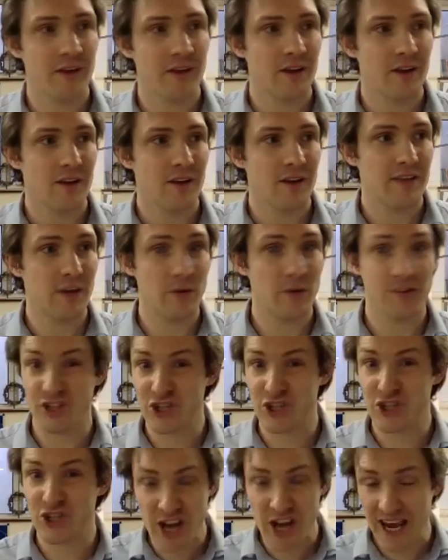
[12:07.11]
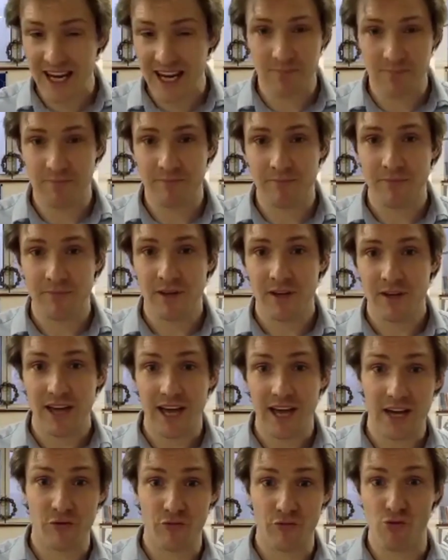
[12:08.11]
There was just shame
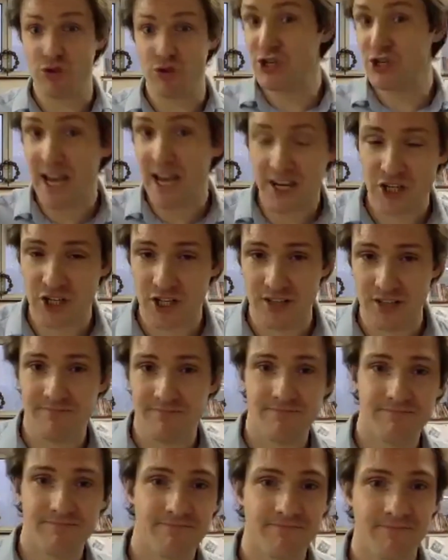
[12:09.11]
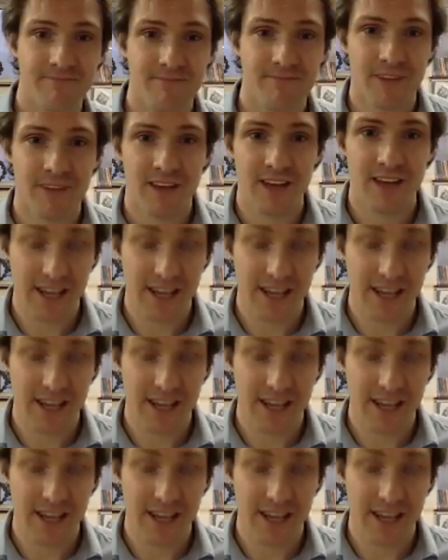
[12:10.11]
and rejection and a